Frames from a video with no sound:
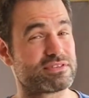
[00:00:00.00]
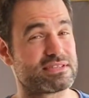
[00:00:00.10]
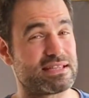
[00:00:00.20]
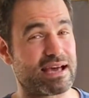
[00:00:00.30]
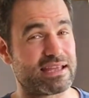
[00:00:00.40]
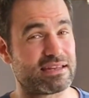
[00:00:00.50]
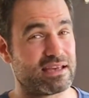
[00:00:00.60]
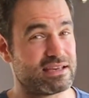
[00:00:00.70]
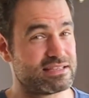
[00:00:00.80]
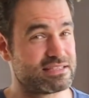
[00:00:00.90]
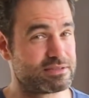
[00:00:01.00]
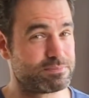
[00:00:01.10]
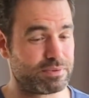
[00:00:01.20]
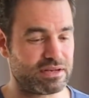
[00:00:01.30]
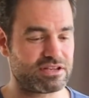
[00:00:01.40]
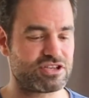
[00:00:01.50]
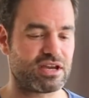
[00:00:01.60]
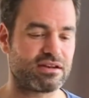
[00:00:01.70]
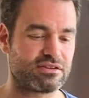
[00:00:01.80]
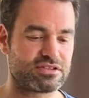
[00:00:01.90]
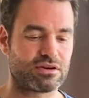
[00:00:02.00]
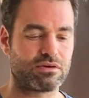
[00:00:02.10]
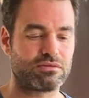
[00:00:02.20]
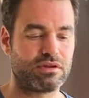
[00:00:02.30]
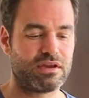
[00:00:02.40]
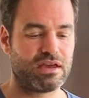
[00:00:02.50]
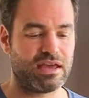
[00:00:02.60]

slight spinachy undertone.